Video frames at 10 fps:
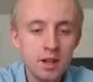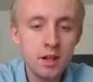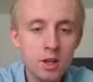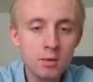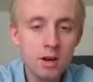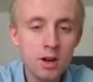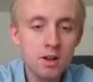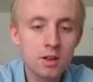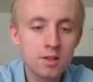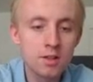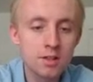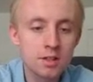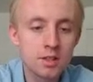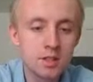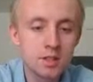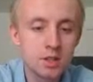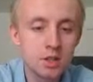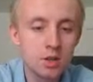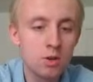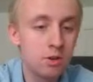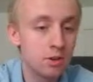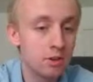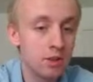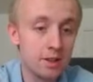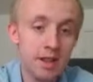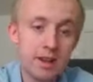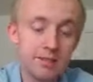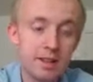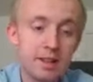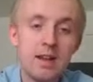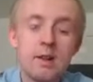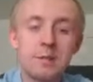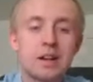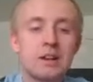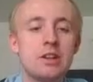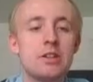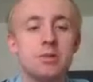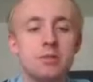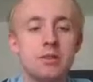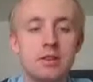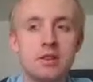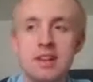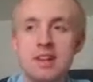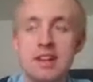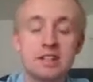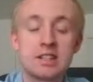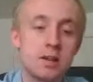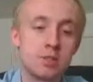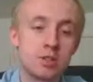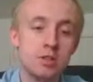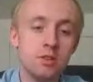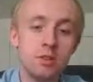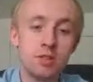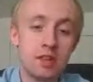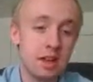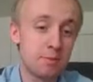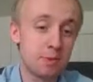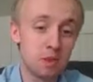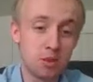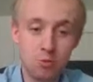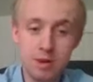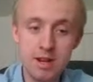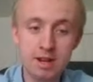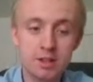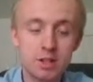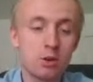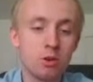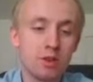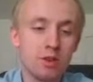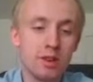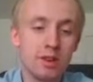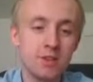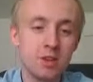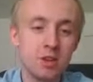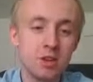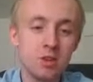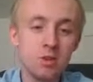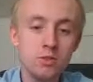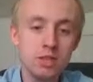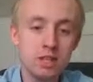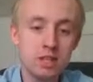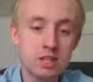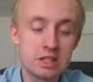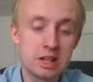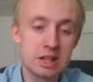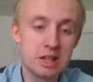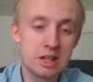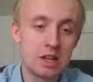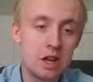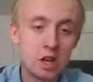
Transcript: Hello all, this is Joe Hooker 11, bringing you the next episodes, episode 3 of the Joe Hooker 11 show, season